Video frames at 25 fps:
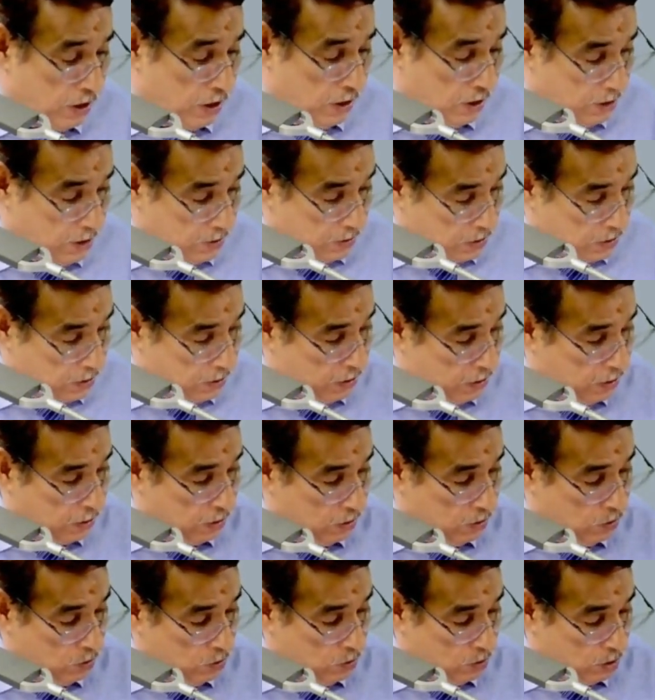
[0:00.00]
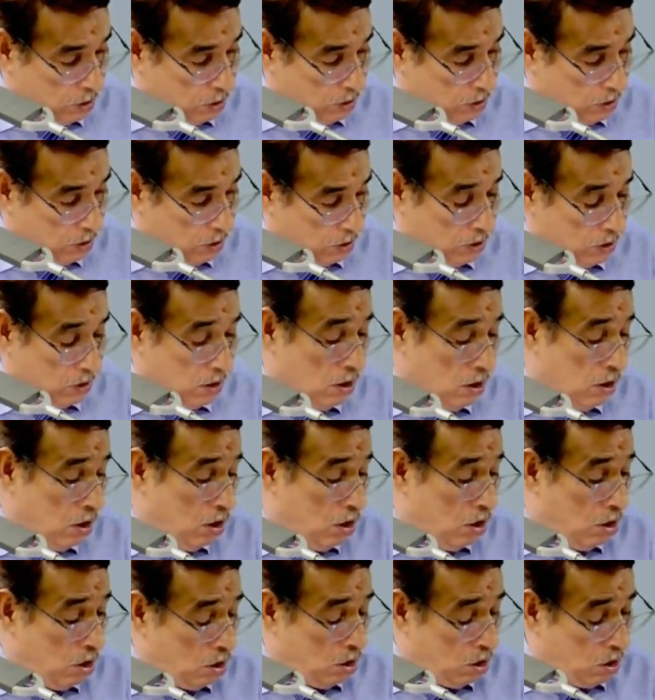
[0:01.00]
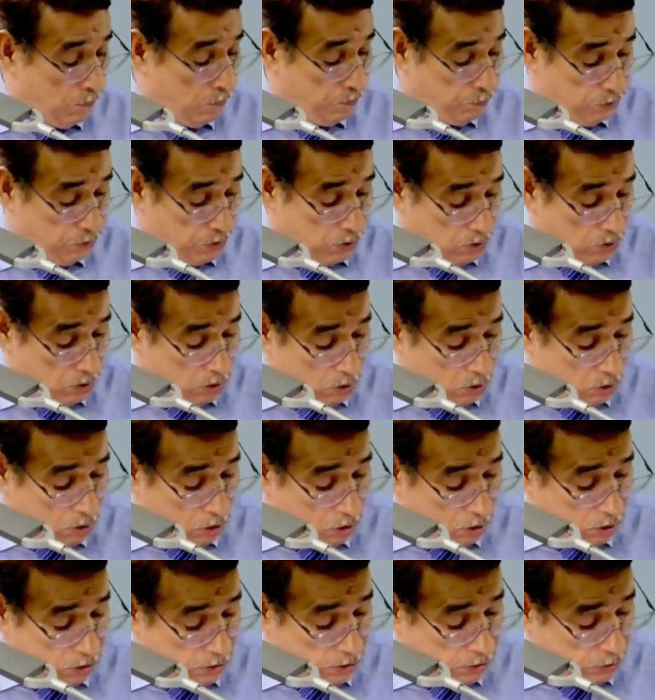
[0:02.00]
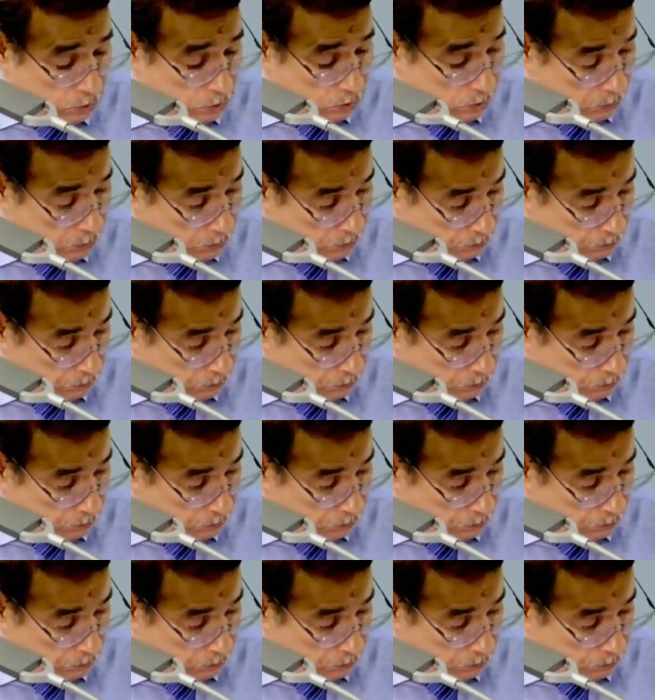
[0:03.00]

It is clear to you or not? Also,